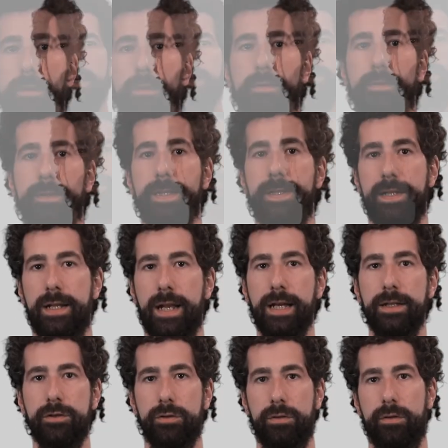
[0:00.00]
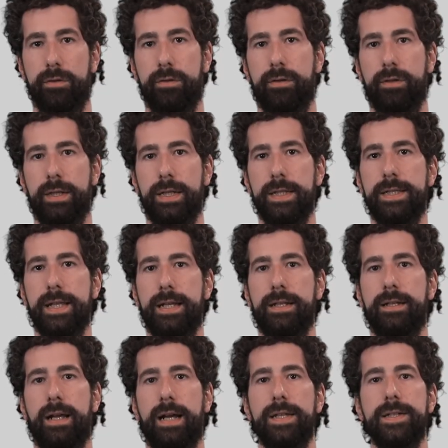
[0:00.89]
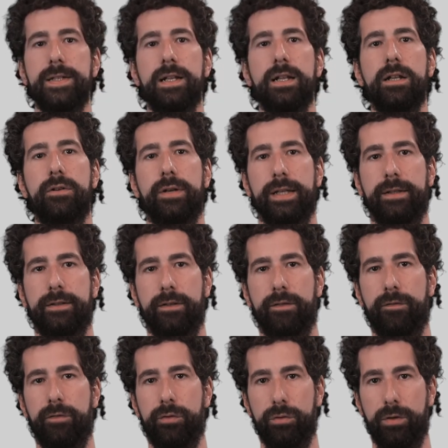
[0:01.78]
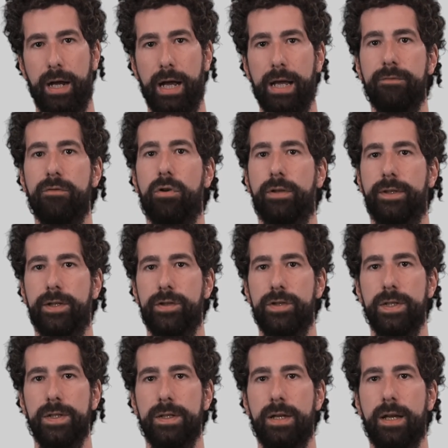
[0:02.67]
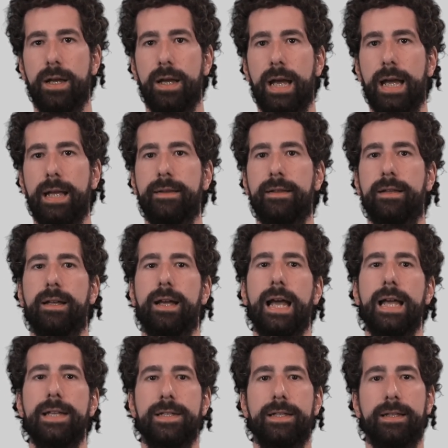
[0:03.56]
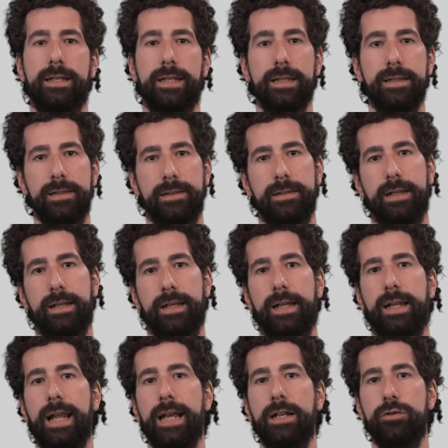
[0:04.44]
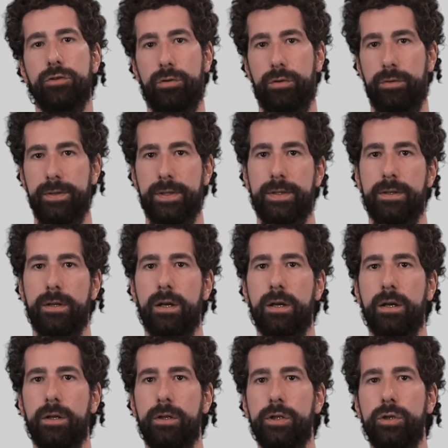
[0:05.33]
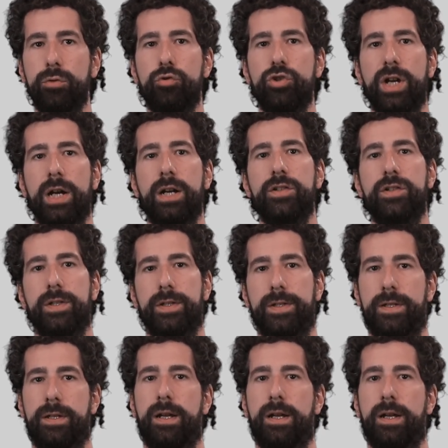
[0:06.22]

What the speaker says: This electron is then accelerated through high voltages, and as it hits the electrodes, new charges